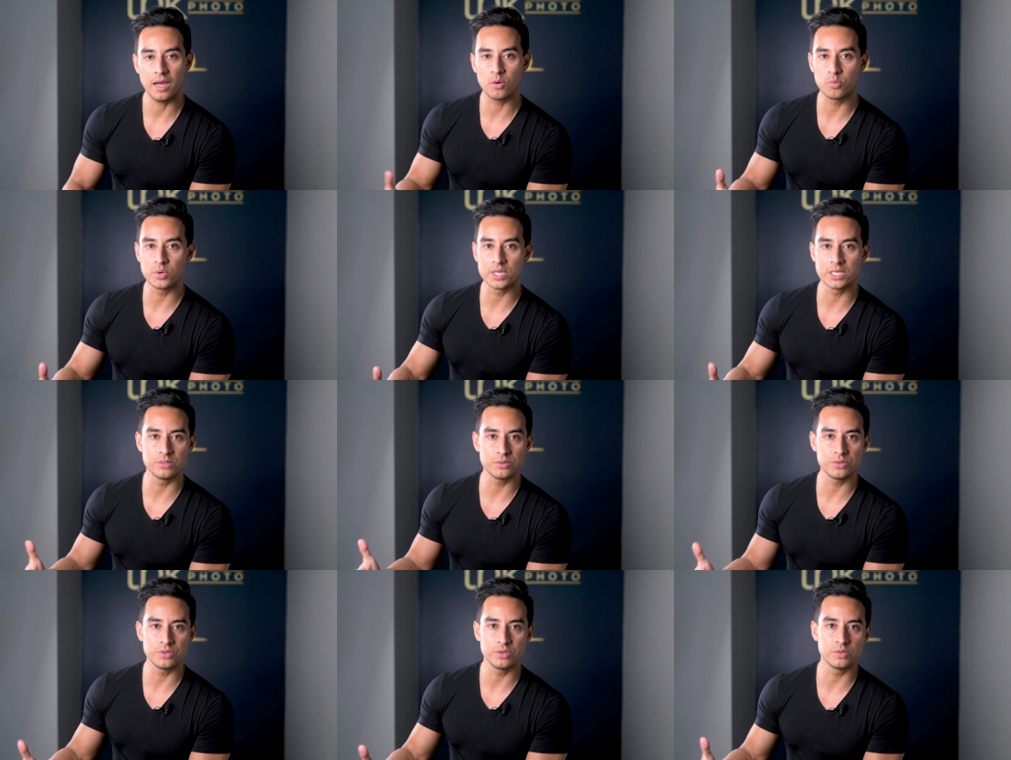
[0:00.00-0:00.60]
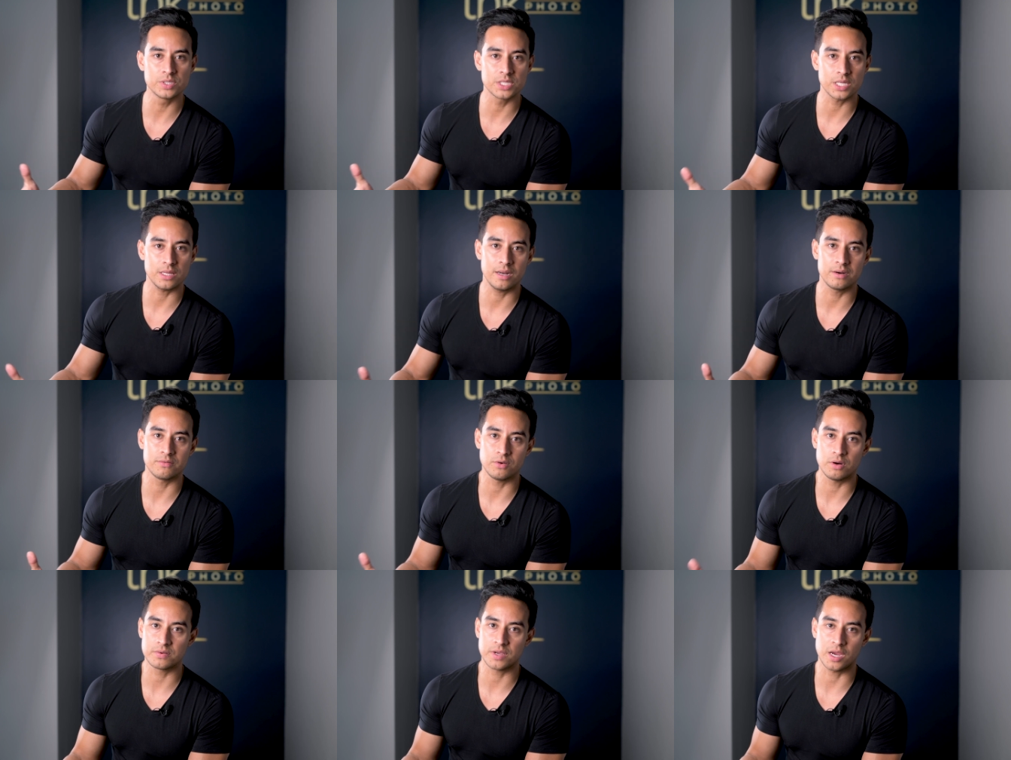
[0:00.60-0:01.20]
Now we do use a
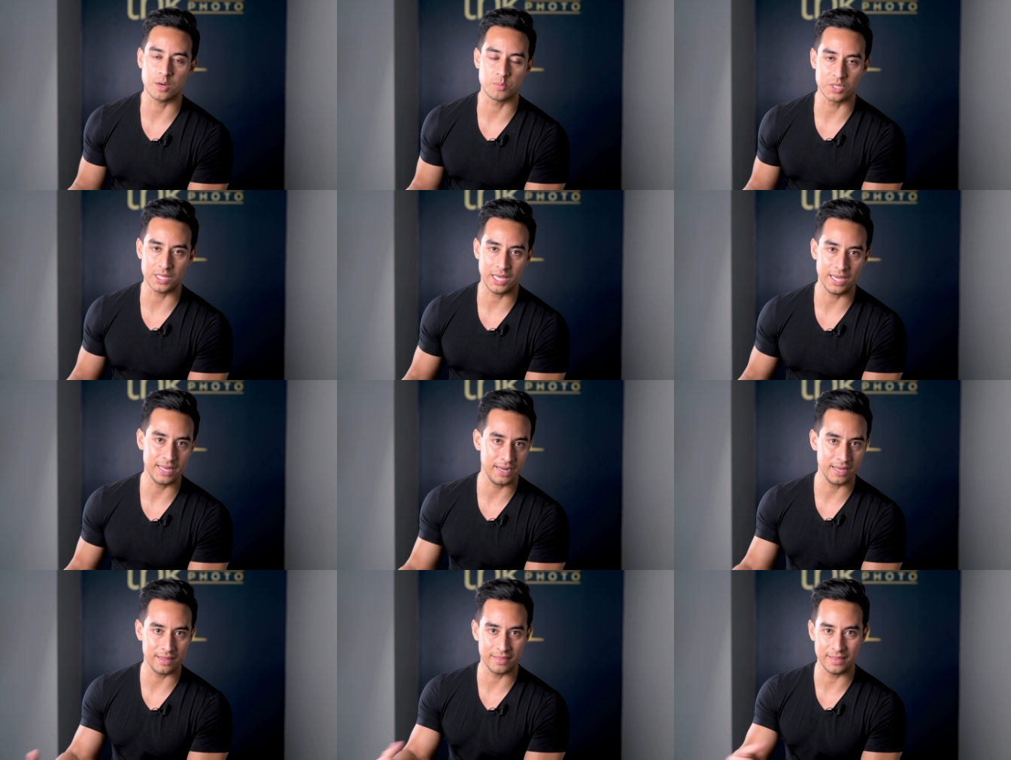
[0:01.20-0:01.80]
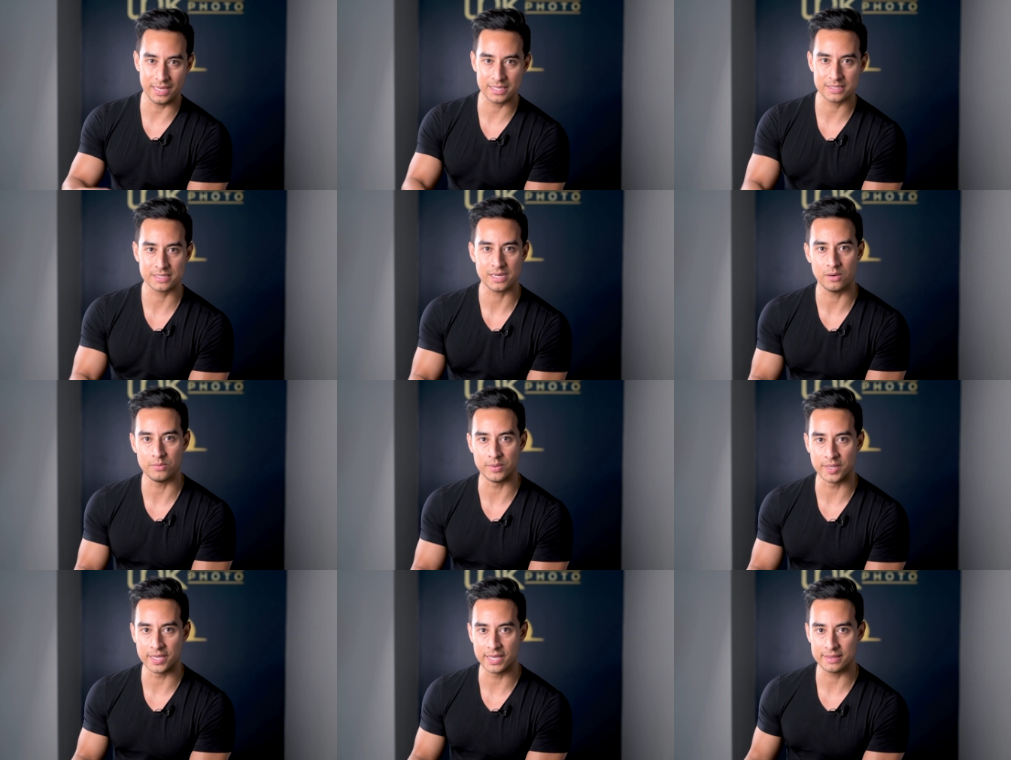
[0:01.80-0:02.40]
lot of off-camera lighting, and that's
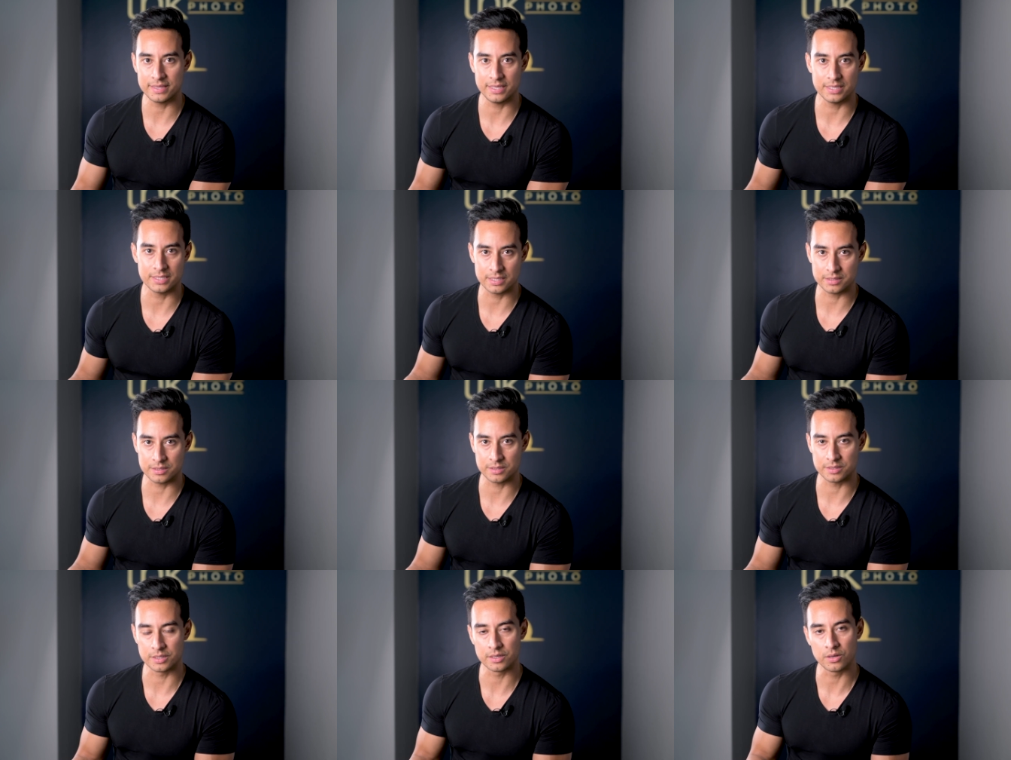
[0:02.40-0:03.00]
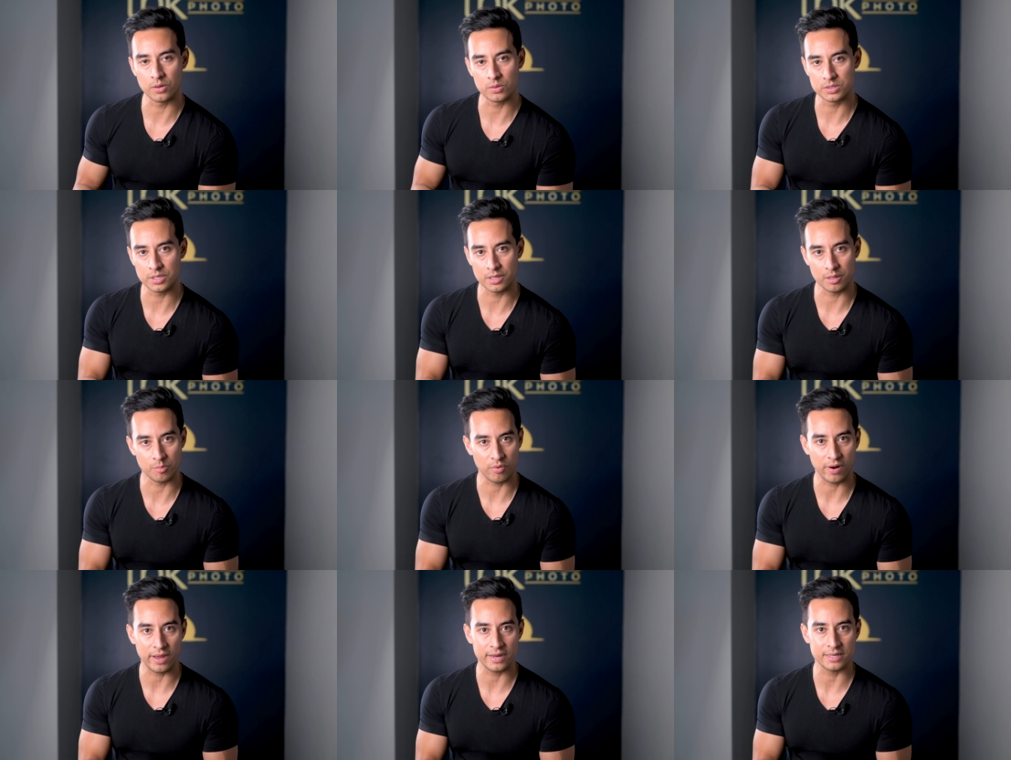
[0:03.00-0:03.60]
how we get the attention to go to
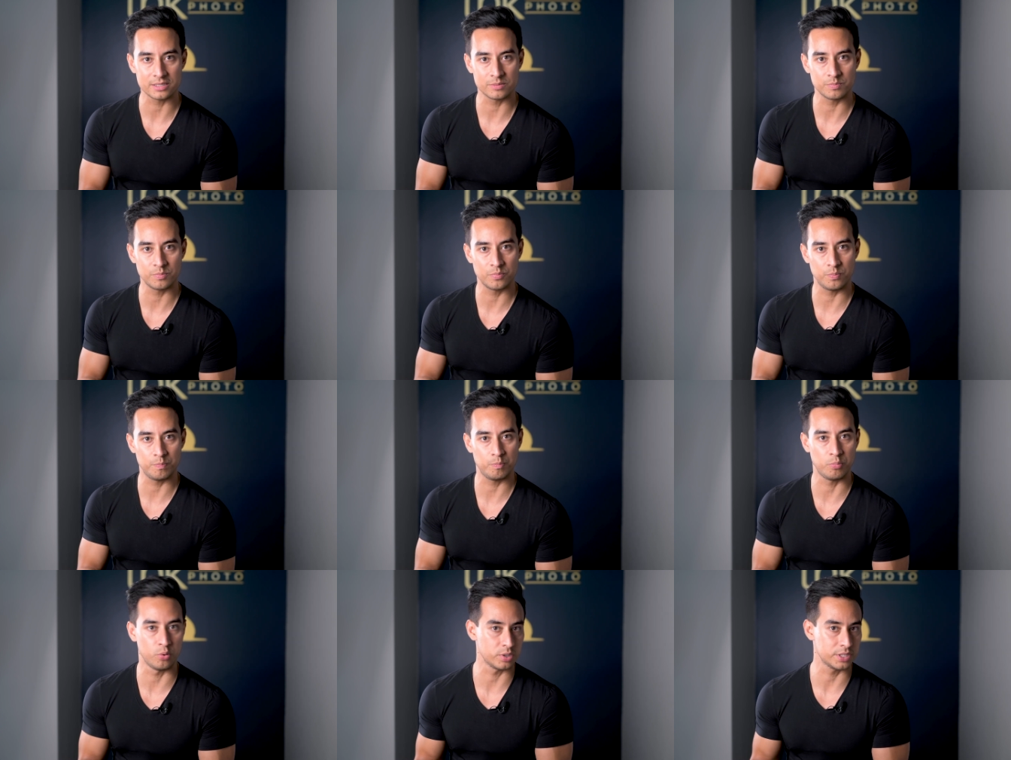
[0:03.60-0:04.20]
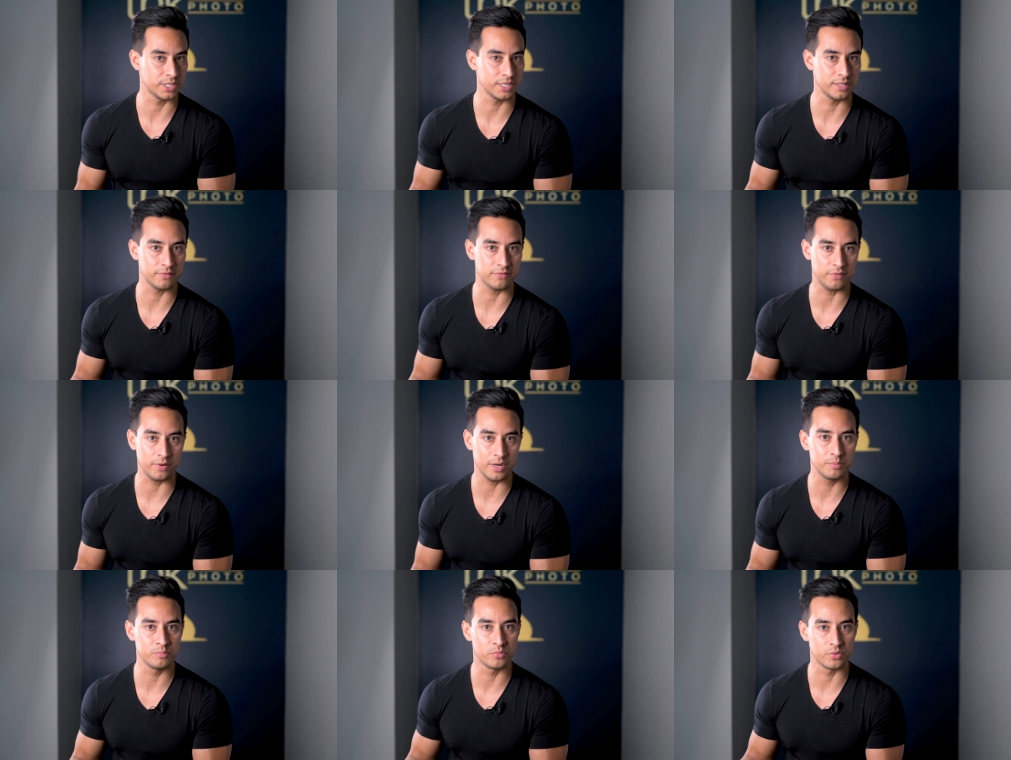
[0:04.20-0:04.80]
the brightest portion in the
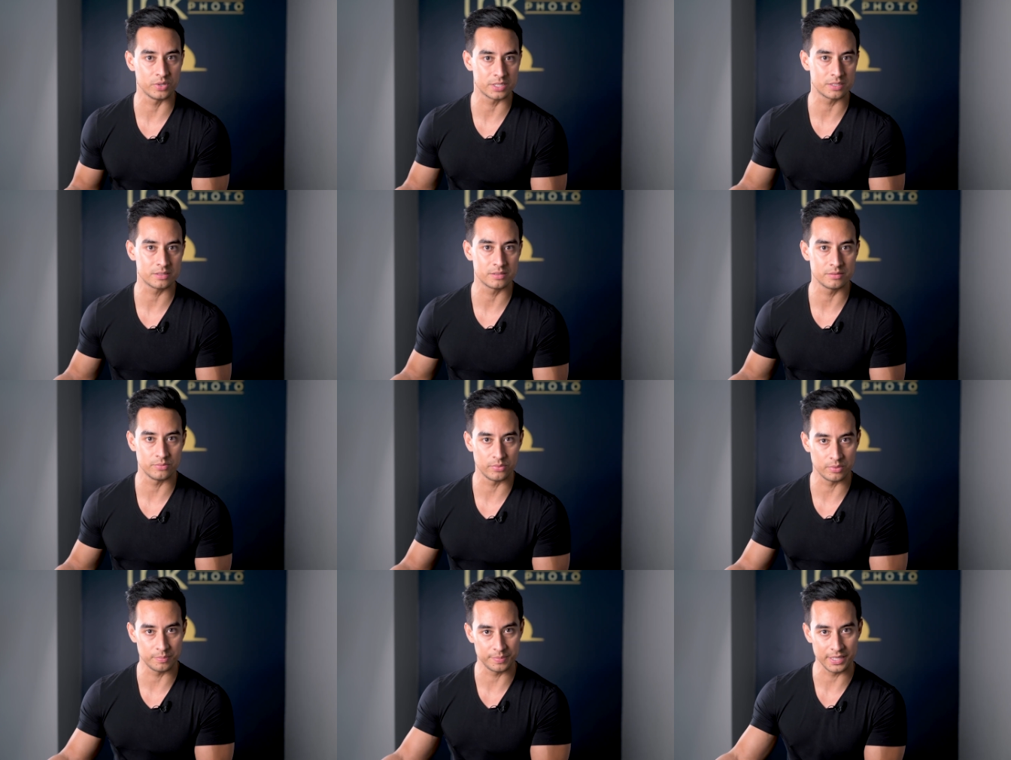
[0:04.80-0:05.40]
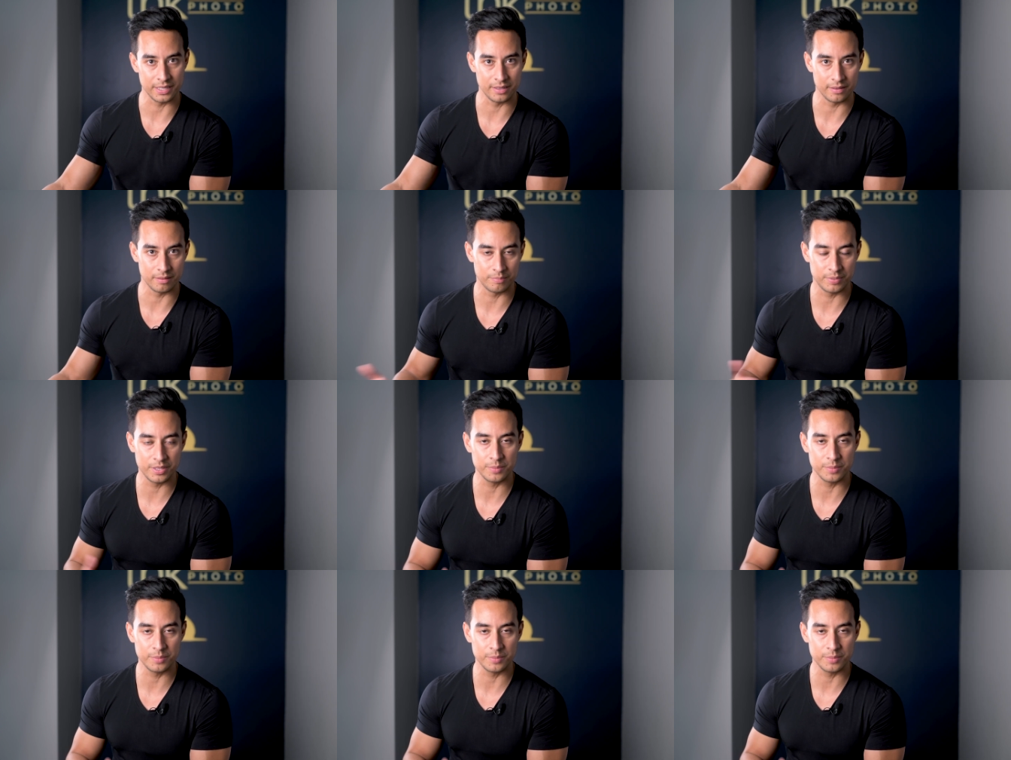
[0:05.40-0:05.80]
frame, which would be